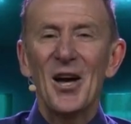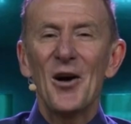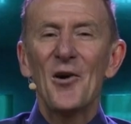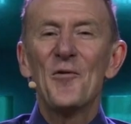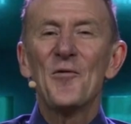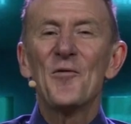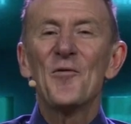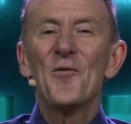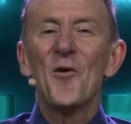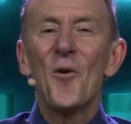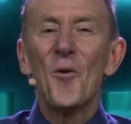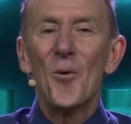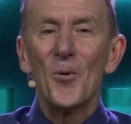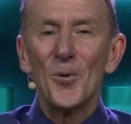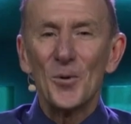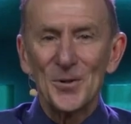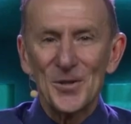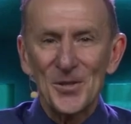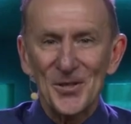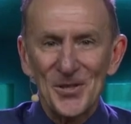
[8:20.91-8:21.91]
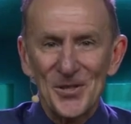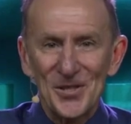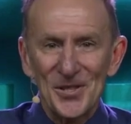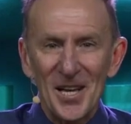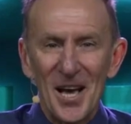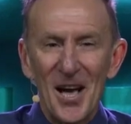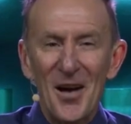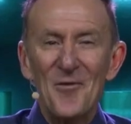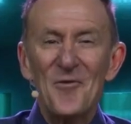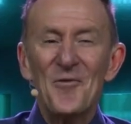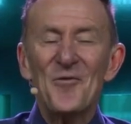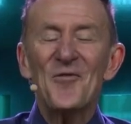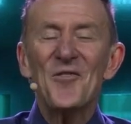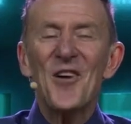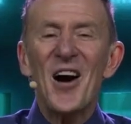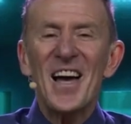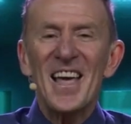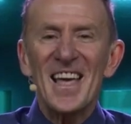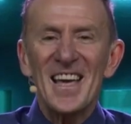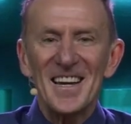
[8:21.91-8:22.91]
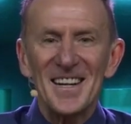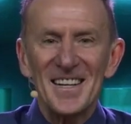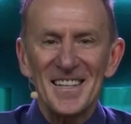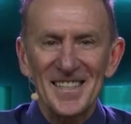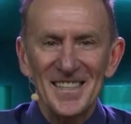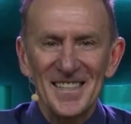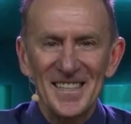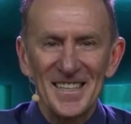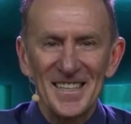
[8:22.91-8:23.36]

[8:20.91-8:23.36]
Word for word: a force a fire.